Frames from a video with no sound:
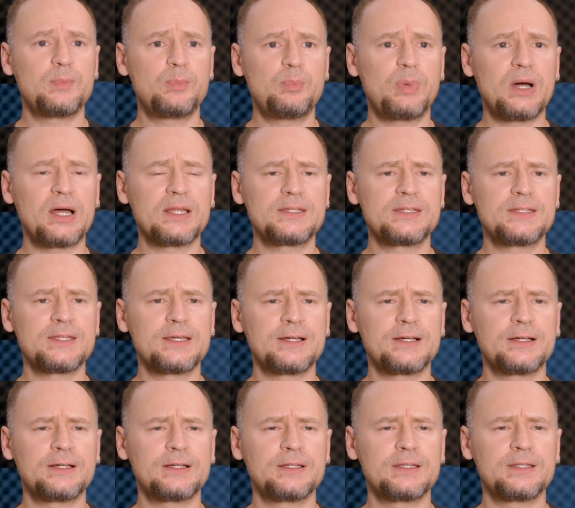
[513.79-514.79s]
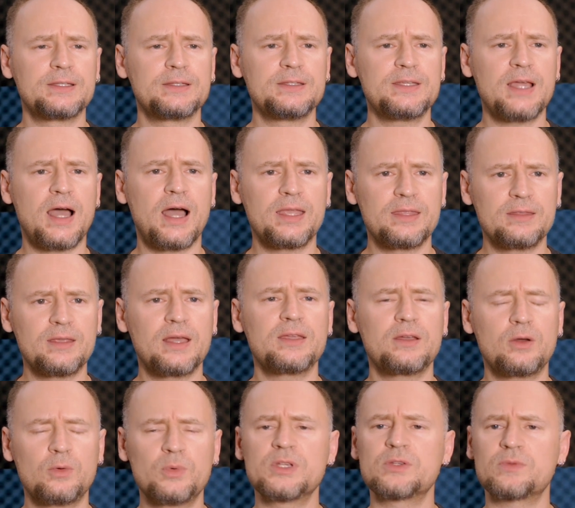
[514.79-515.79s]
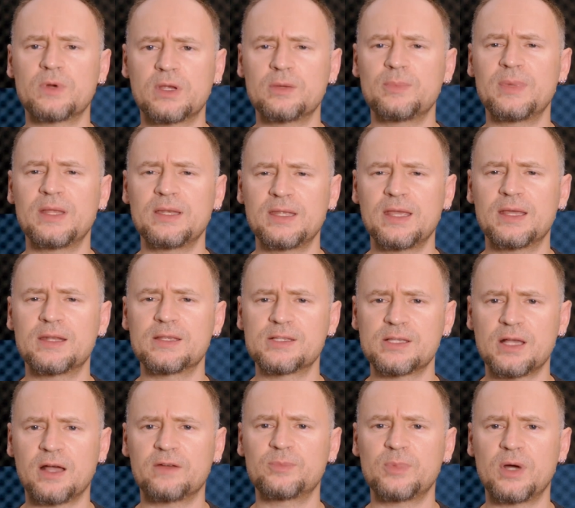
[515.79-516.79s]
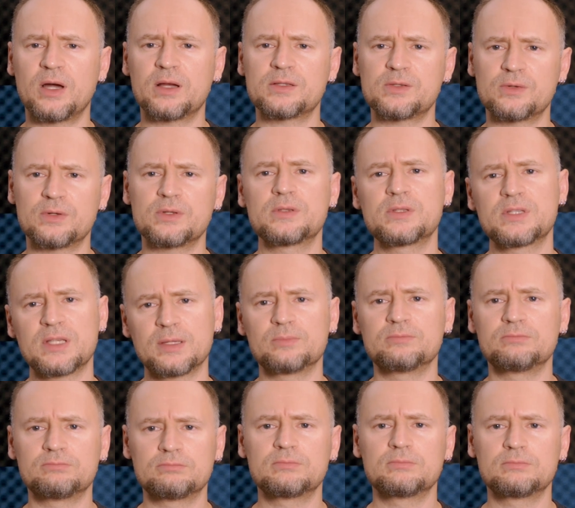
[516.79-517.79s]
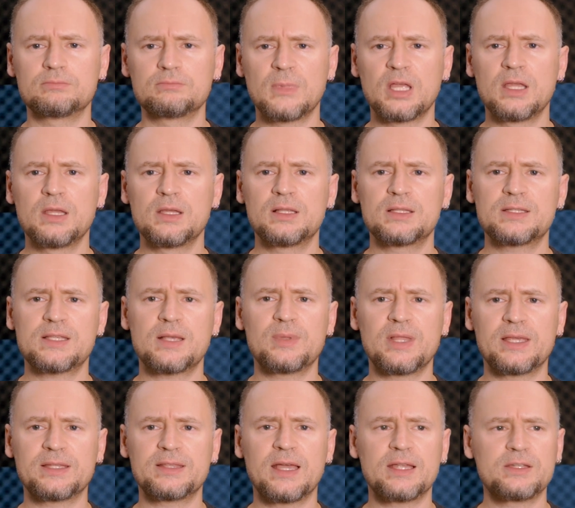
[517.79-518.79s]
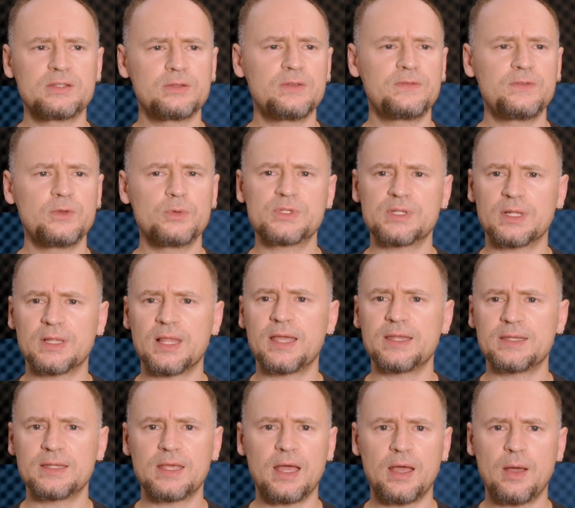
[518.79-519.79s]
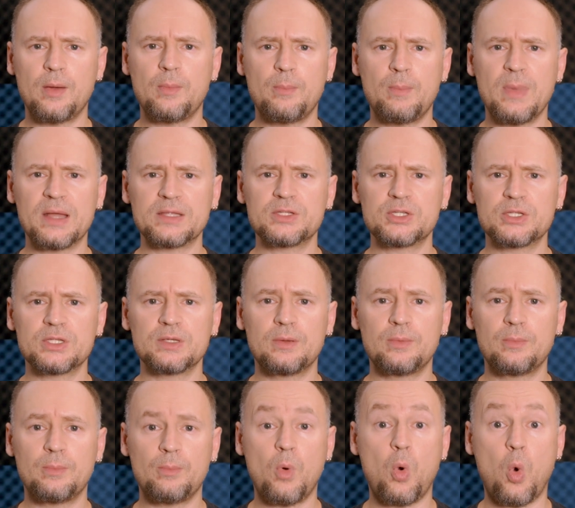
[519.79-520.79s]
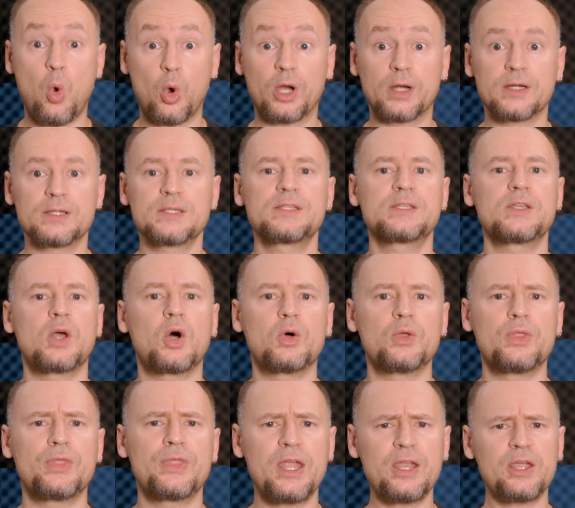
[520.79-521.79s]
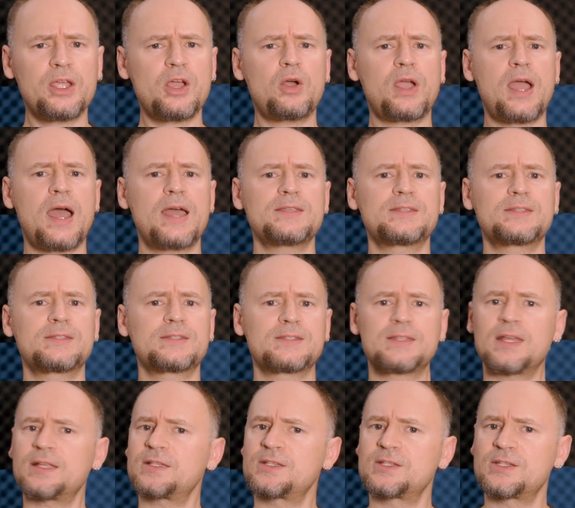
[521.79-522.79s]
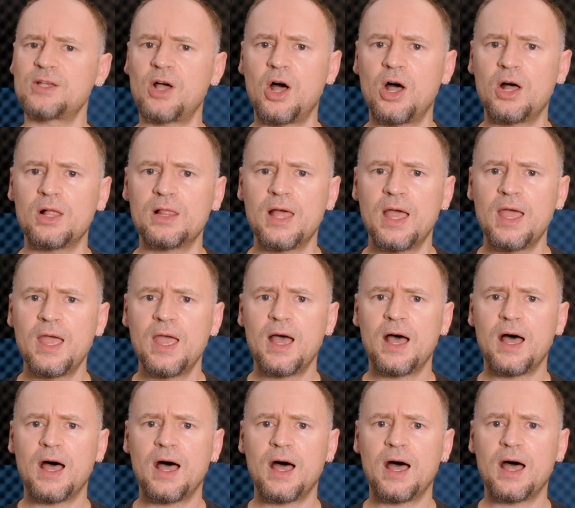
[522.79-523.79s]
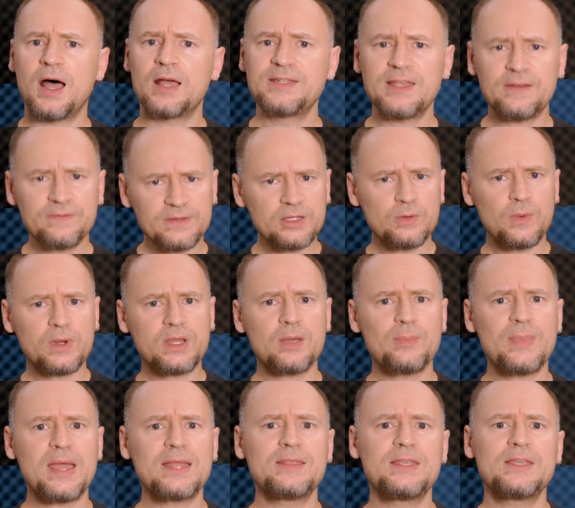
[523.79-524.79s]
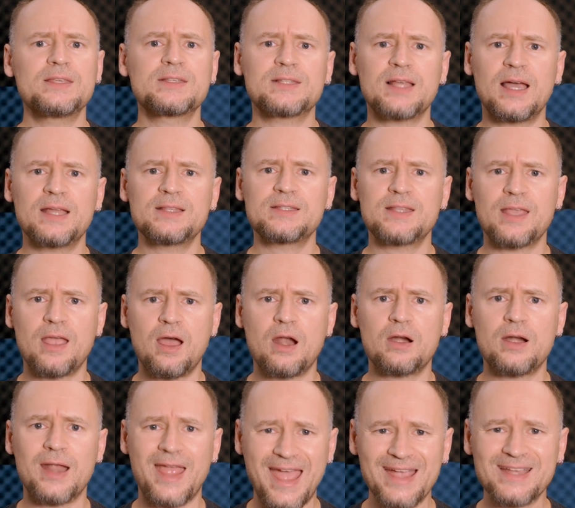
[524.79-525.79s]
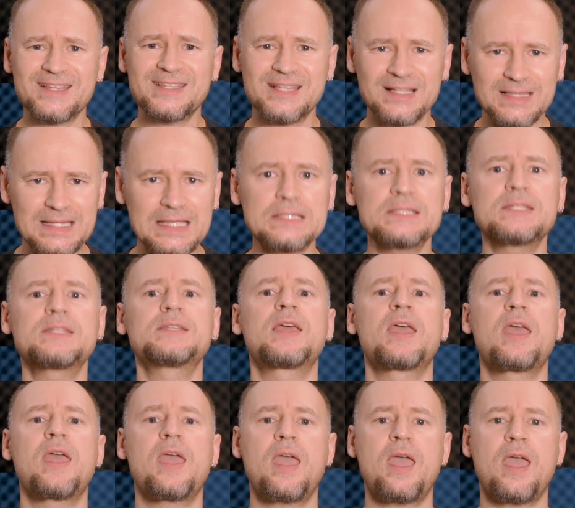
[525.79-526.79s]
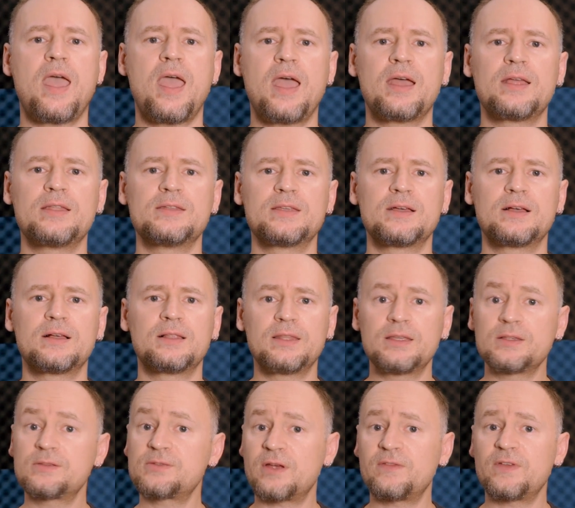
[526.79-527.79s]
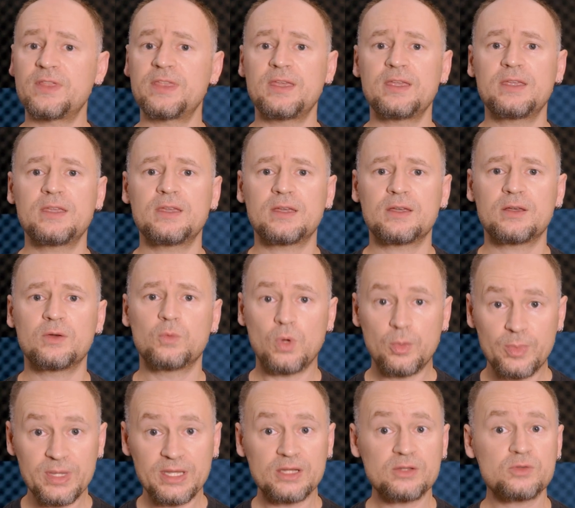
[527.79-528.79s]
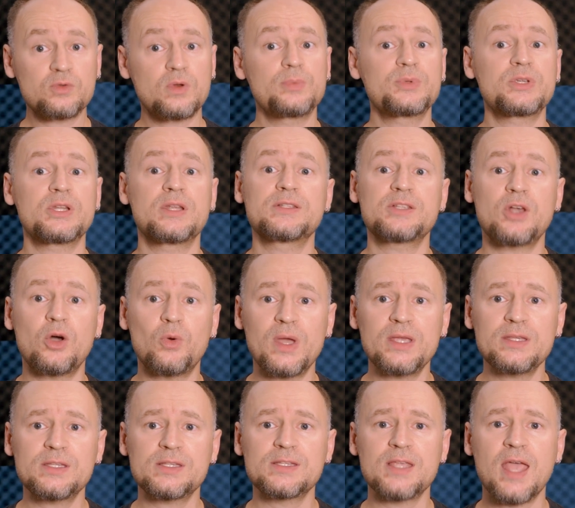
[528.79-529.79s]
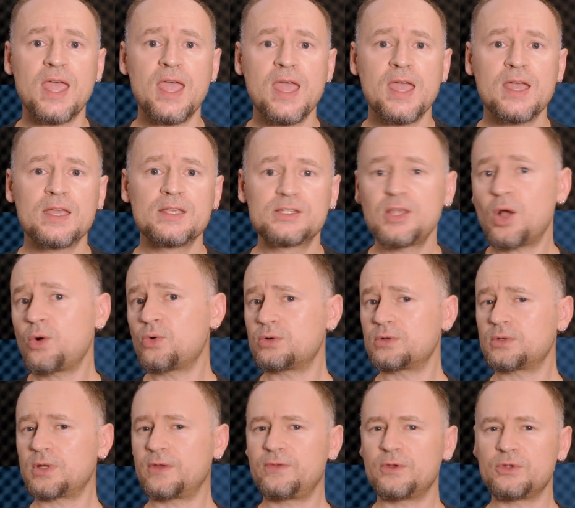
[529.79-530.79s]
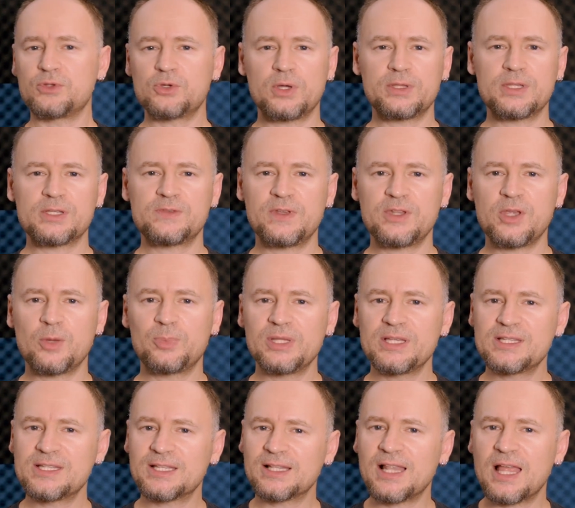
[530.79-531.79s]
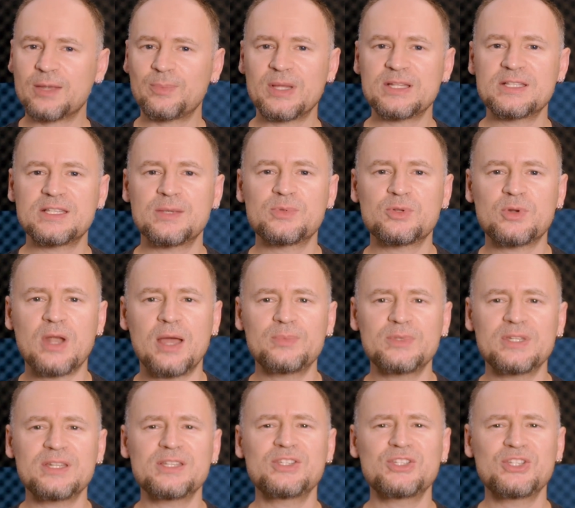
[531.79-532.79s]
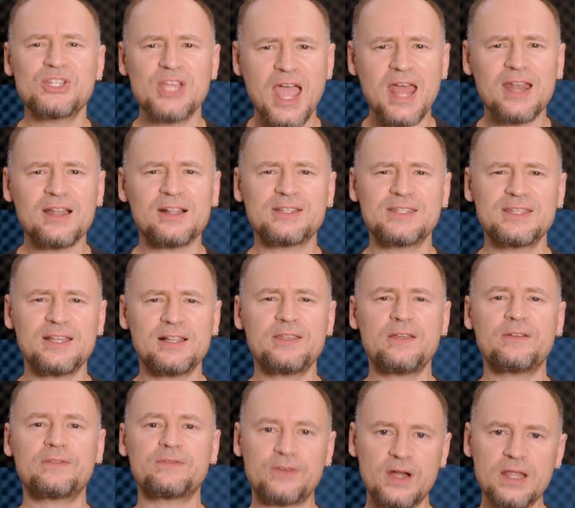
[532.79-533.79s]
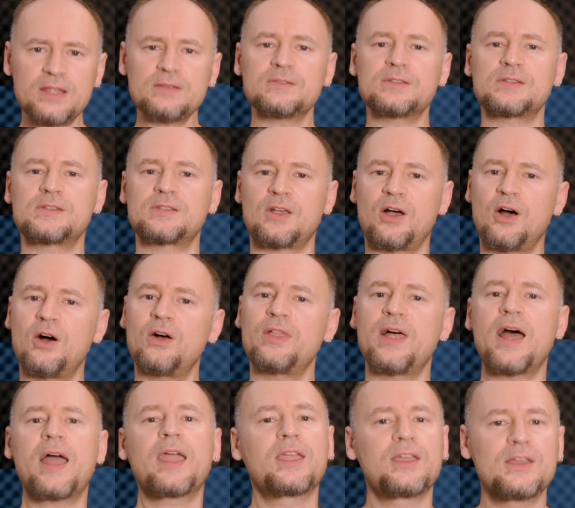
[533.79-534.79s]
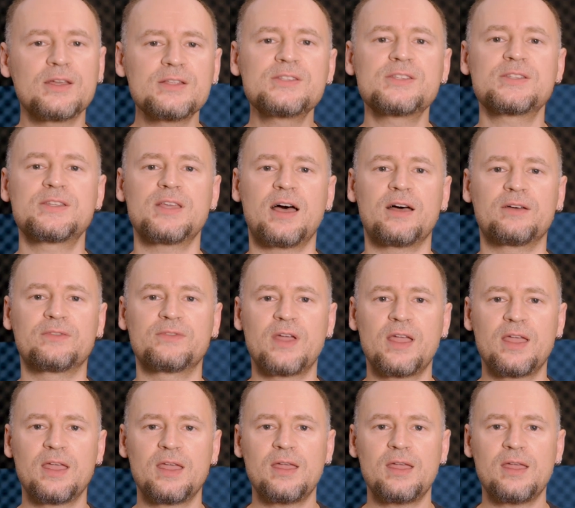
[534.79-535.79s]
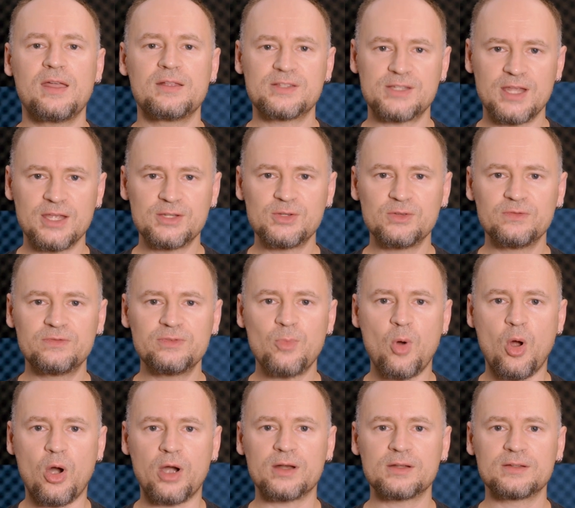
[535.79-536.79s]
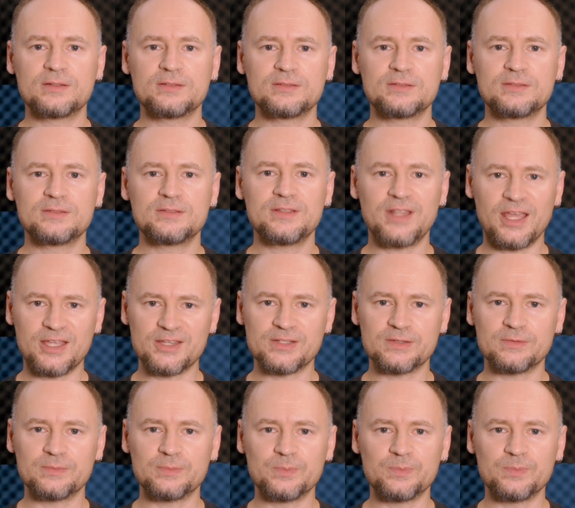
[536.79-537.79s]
But yeah, I always recommend get a softbox or something like that to diffuse the light much more. So there you go, guys, that's all. Definitely recommend these lights. They are excellent, and links to everything will be in the description as always. So if you enjoyed this video, please hit the like button, subscribe to this channel, tell your friends, all that good stuff, and stay tuned for more. Thanks.